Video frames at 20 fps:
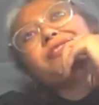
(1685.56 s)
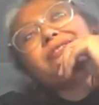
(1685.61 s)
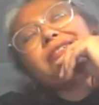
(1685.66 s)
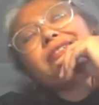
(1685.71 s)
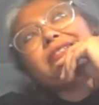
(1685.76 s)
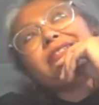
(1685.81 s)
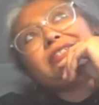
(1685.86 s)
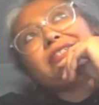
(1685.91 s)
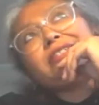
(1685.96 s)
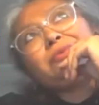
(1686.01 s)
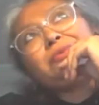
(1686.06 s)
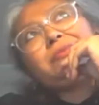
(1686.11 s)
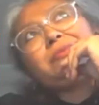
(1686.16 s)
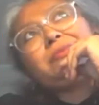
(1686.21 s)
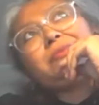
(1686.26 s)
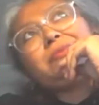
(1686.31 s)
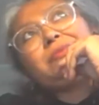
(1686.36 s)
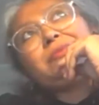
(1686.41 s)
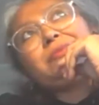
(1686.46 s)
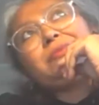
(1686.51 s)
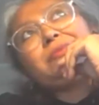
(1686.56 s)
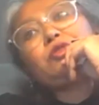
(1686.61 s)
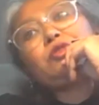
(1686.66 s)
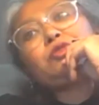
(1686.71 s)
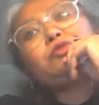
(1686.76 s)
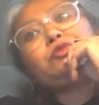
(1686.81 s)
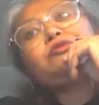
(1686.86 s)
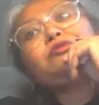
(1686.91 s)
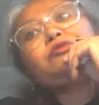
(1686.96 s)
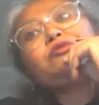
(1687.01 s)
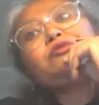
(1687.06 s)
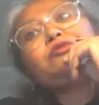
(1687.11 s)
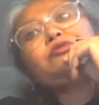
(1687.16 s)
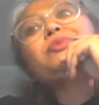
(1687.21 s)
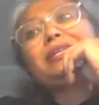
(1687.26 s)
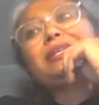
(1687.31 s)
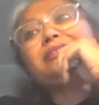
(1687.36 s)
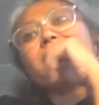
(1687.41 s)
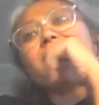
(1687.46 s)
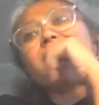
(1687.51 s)
Indian women's movement for over
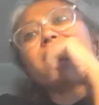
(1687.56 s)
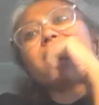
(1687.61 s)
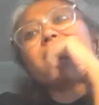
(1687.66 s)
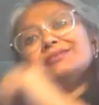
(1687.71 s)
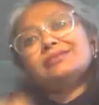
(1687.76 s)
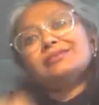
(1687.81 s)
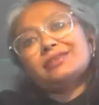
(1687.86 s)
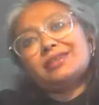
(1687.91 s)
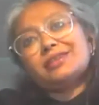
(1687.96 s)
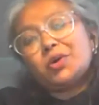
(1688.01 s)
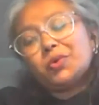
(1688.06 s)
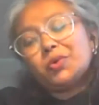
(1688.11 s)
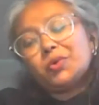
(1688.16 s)
20 years now.